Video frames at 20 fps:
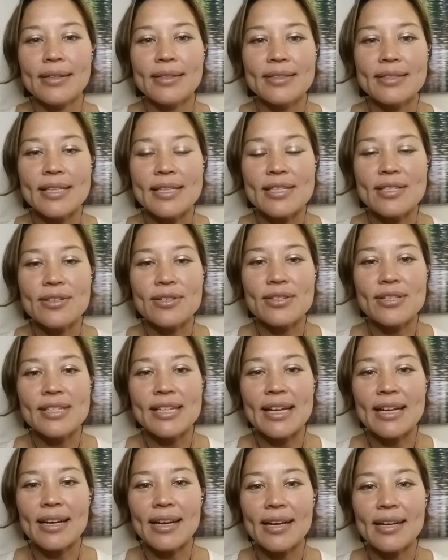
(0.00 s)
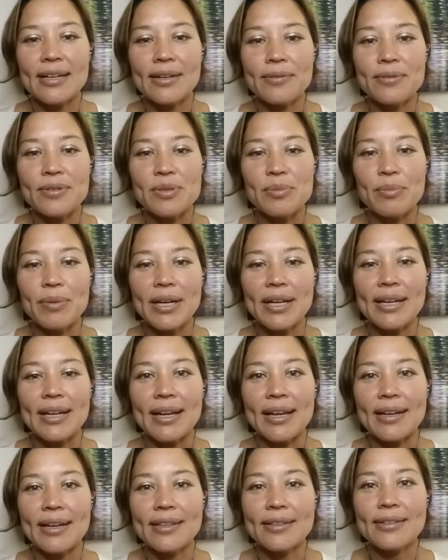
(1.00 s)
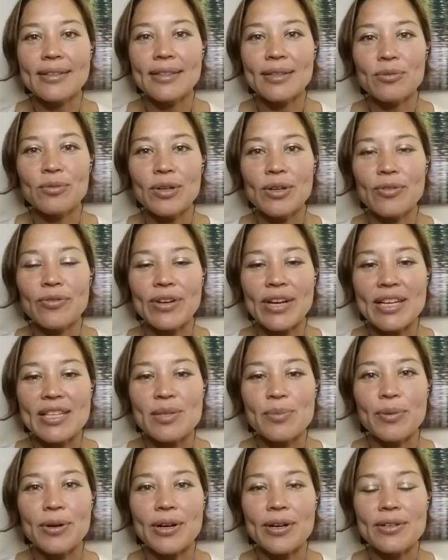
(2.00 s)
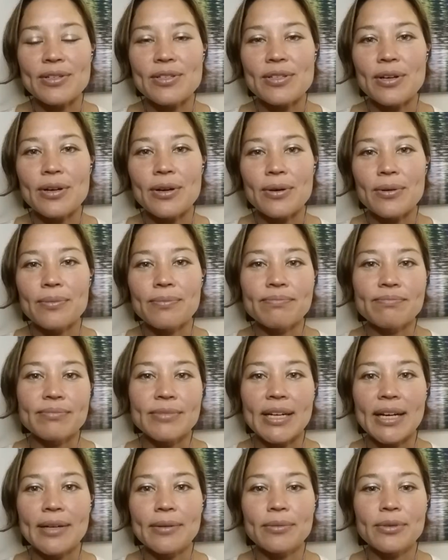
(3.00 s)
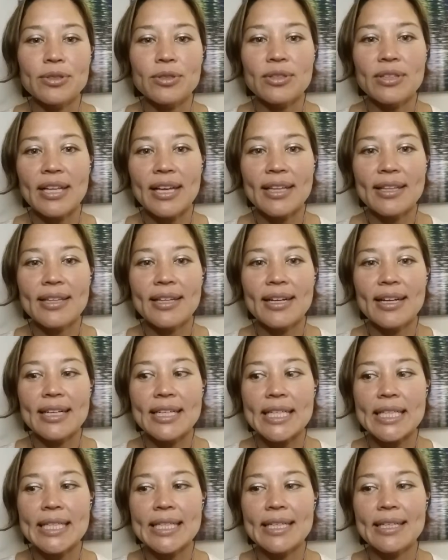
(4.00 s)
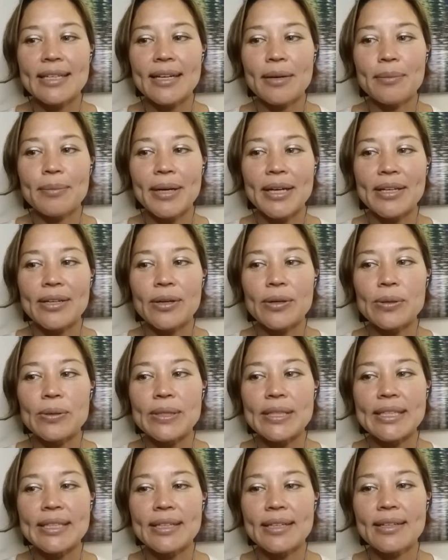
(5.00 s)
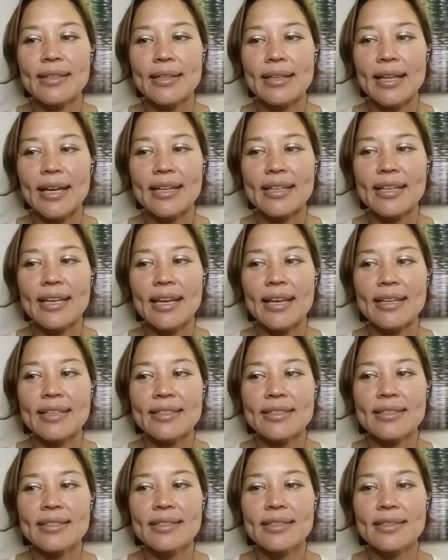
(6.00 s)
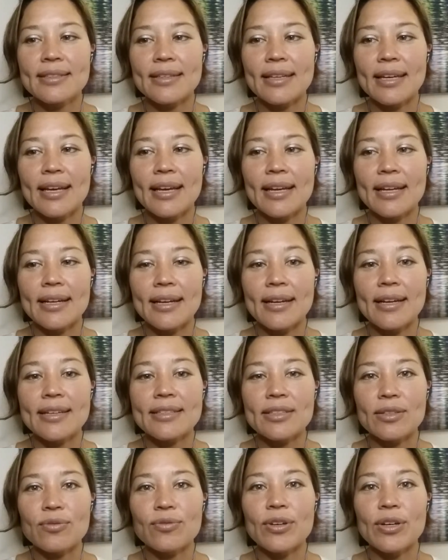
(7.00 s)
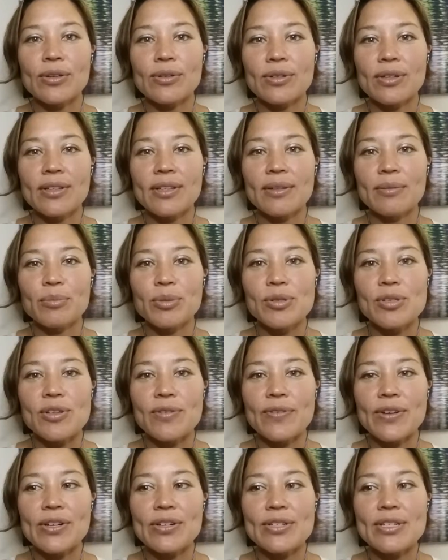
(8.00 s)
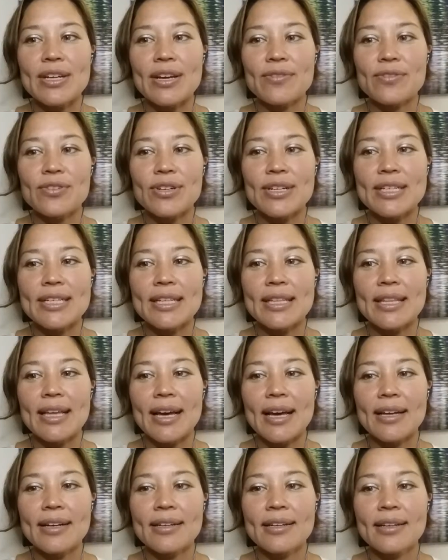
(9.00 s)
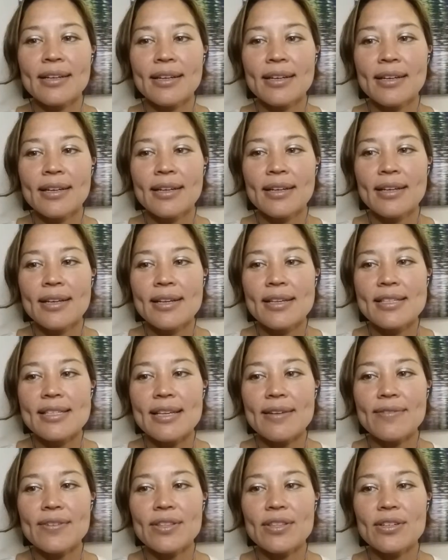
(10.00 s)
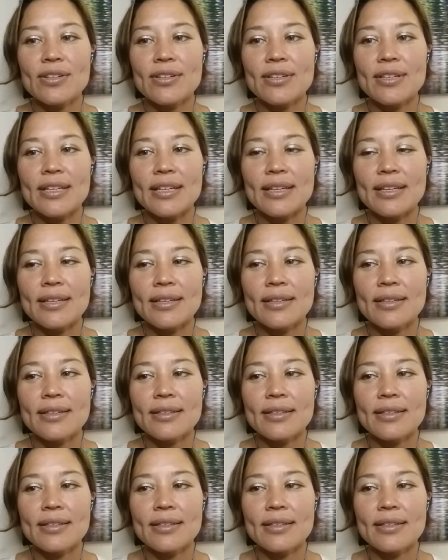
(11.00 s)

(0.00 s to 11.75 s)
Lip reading: since Thursday night, and it was Monday, other than 1 fast bar. So I was glad that I'd cleaned out my colon in that case. And I actually felt a boost of energy after I did that. 7:30,